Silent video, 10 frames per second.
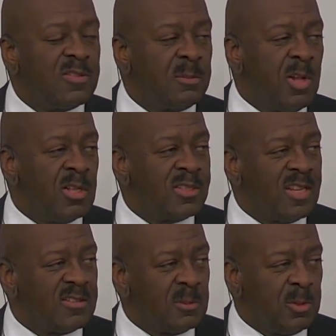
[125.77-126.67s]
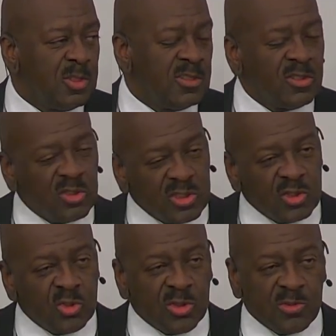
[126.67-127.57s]
small testimonies, usually two
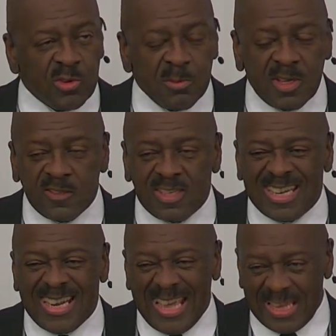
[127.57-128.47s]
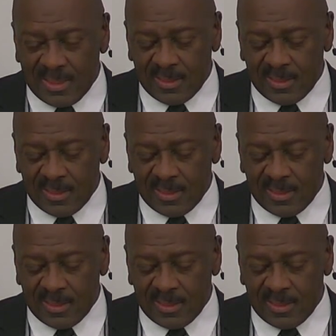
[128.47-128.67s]
to three minutes in length.